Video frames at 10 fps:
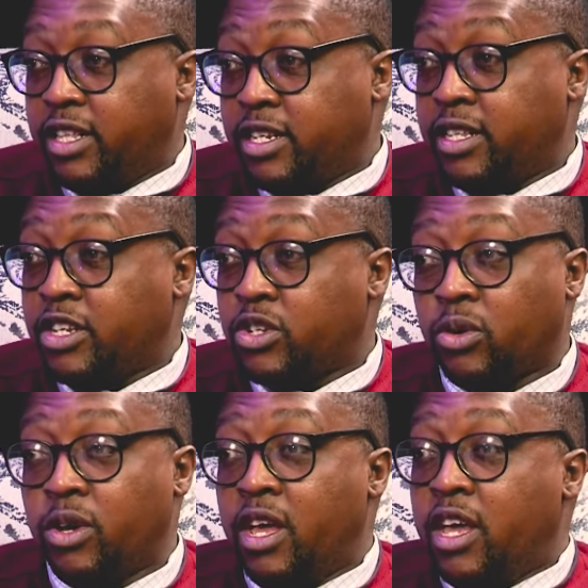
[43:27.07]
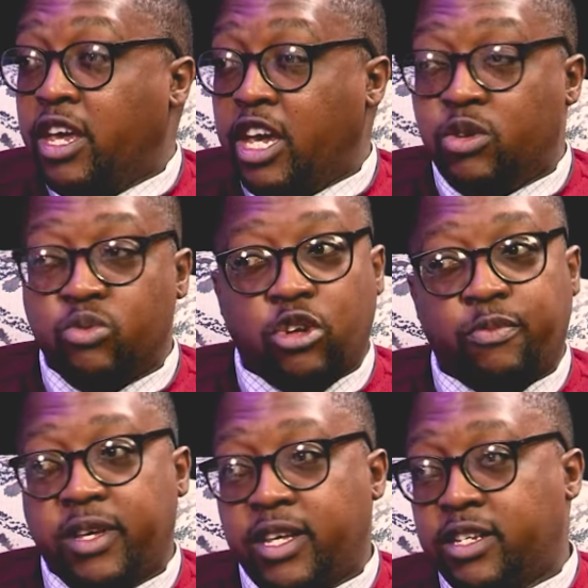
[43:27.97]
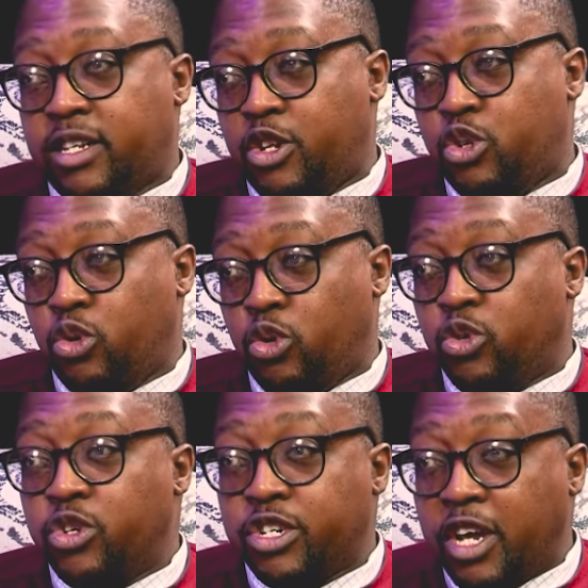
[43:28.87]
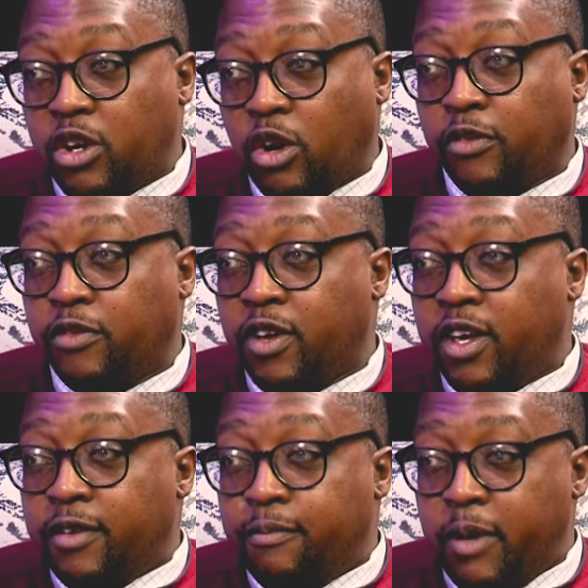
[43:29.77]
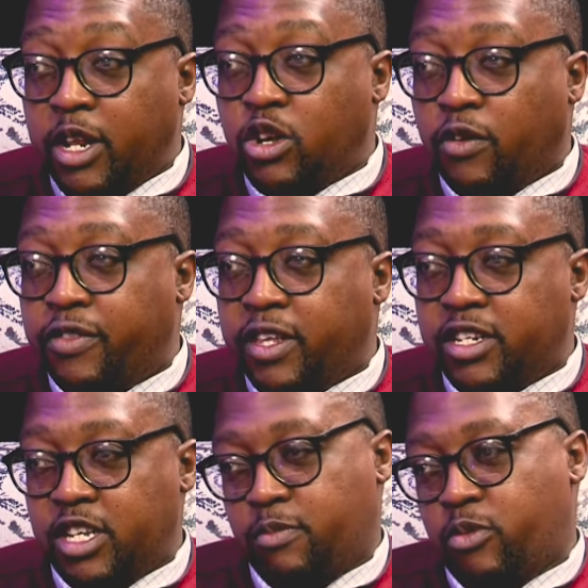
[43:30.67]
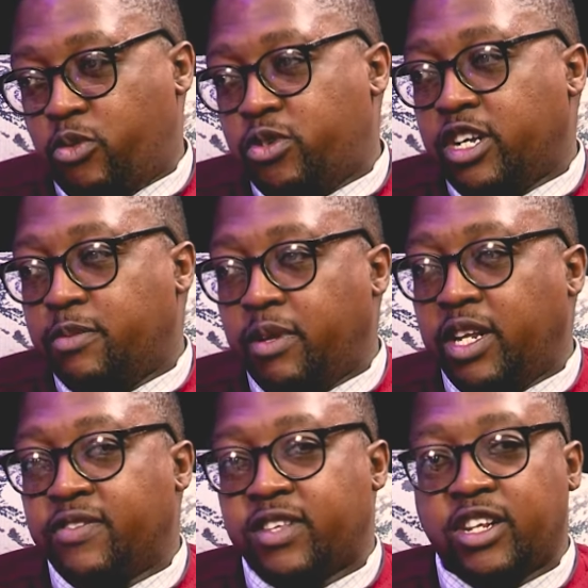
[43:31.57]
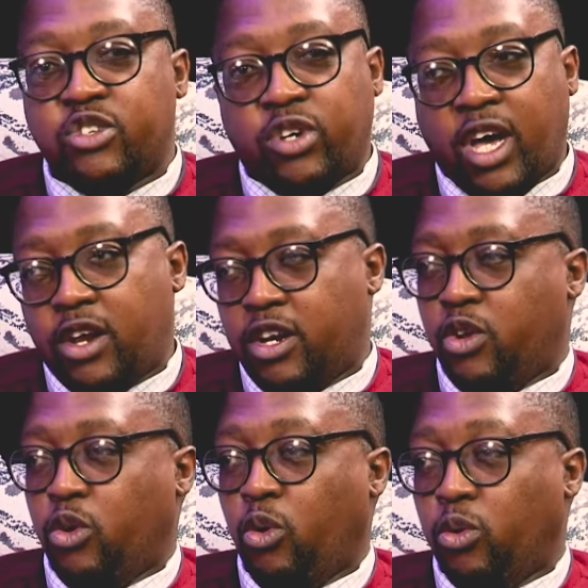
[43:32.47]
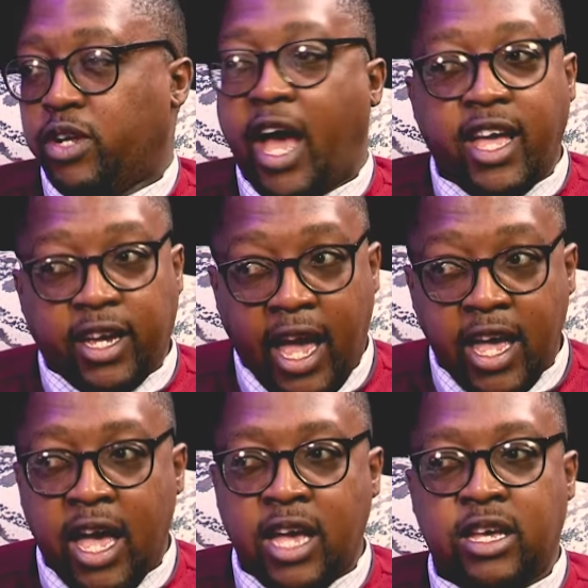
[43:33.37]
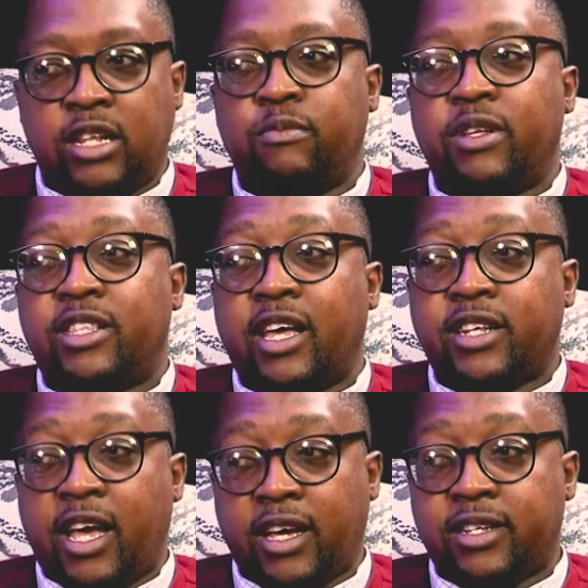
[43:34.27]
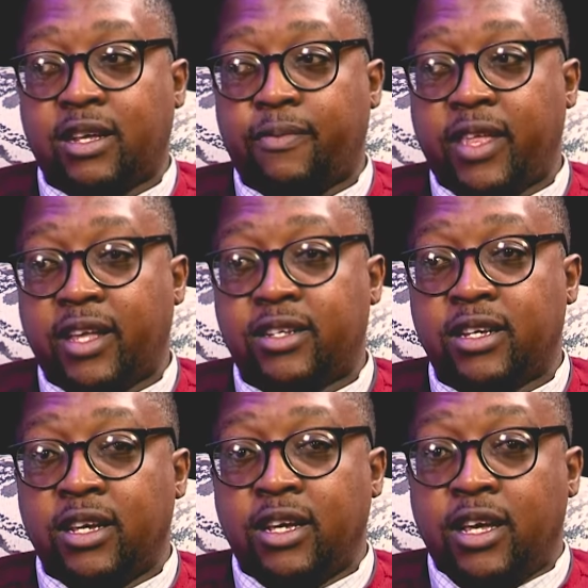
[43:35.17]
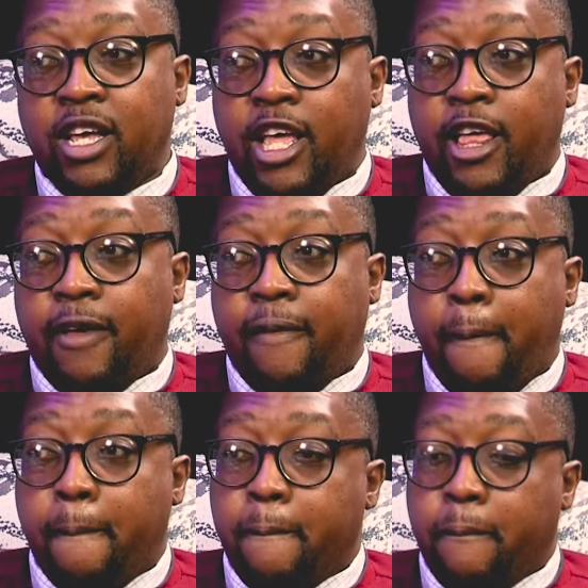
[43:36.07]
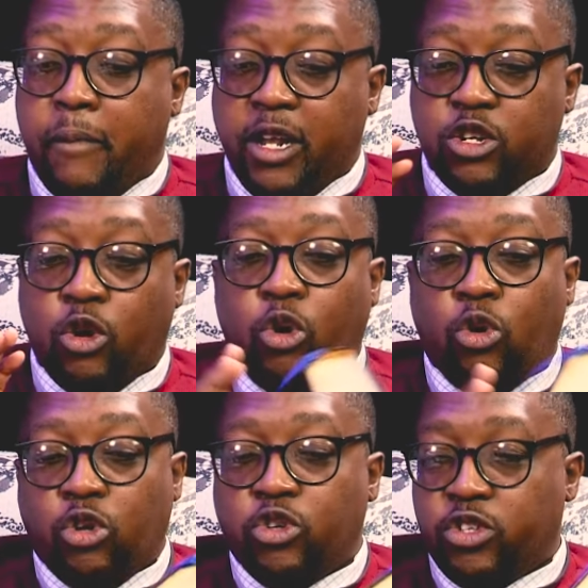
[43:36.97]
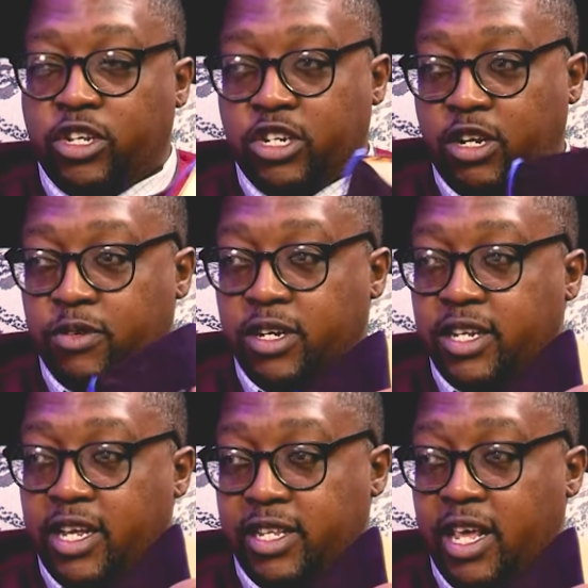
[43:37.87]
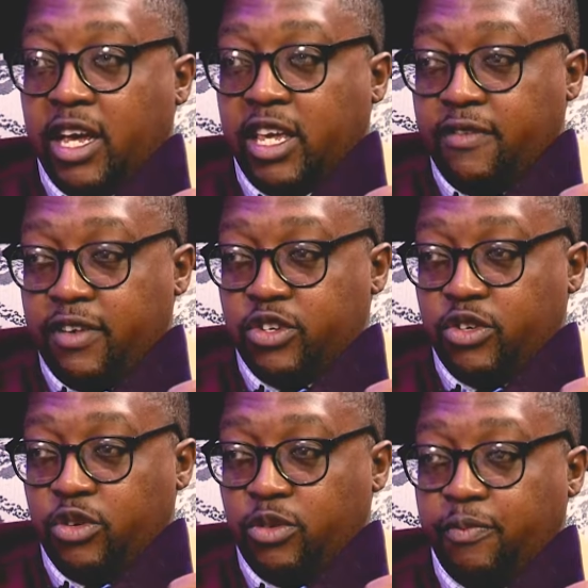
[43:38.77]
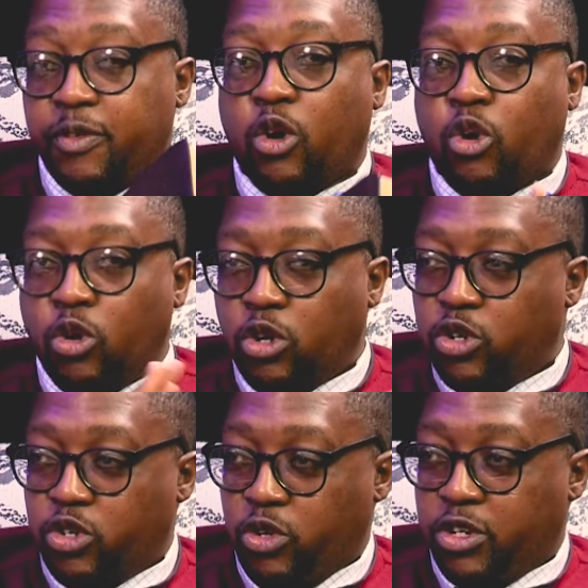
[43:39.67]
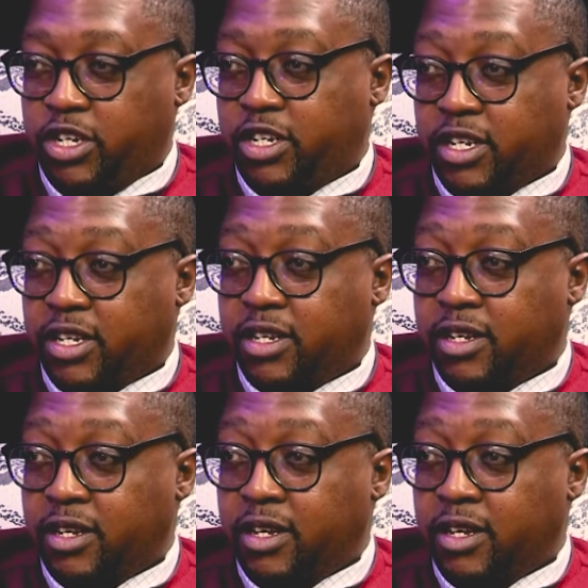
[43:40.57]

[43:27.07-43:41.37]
in this thing. So it will not be easy to shake off many of the deep-rooted beliefs that you currently hold. I admit that. I accept that. But hold on to the scriptures as they are given to you. Hold on to your Jesus.